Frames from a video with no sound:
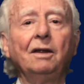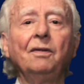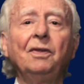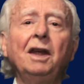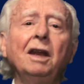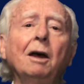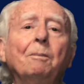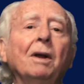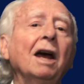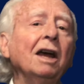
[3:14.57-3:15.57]
Then
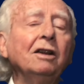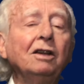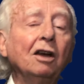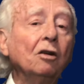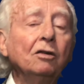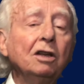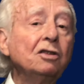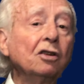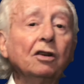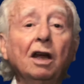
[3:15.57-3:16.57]
apply the
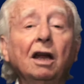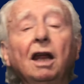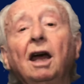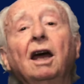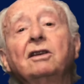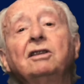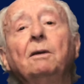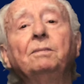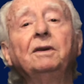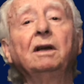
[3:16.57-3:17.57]
conditional
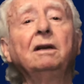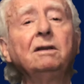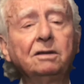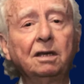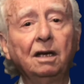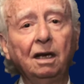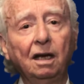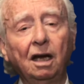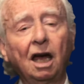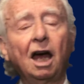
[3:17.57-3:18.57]
acceptance
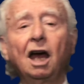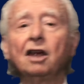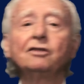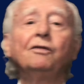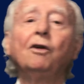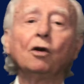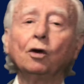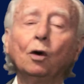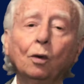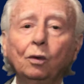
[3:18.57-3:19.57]
as
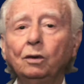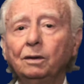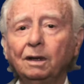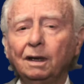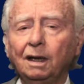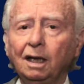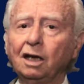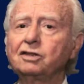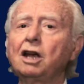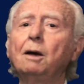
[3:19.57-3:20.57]
follows.
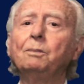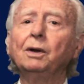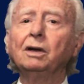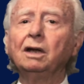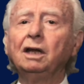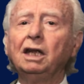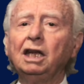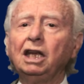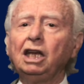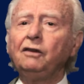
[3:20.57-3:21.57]
Example:
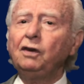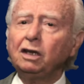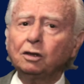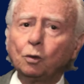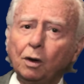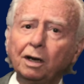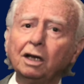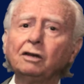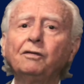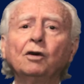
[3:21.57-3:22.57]
if it
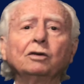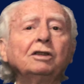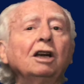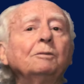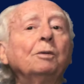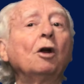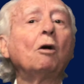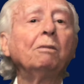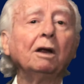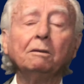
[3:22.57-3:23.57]
weren't for that
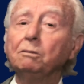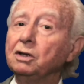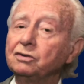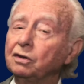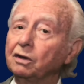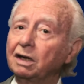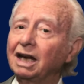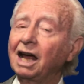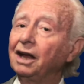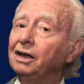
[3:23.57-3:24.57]
problem, Mr.
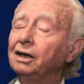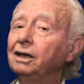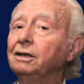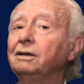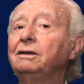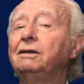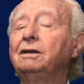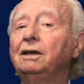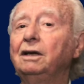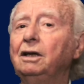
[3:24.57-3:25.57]
Client,
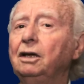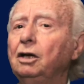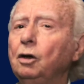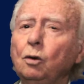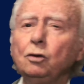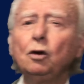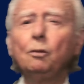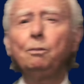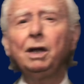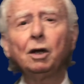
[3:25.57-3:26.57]
would you
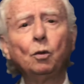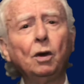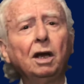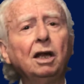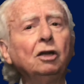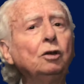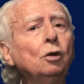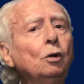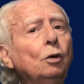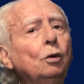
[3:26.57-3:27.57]
be willing
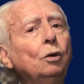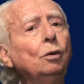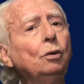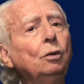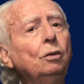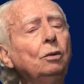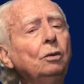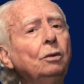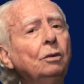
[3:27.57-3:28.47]
to?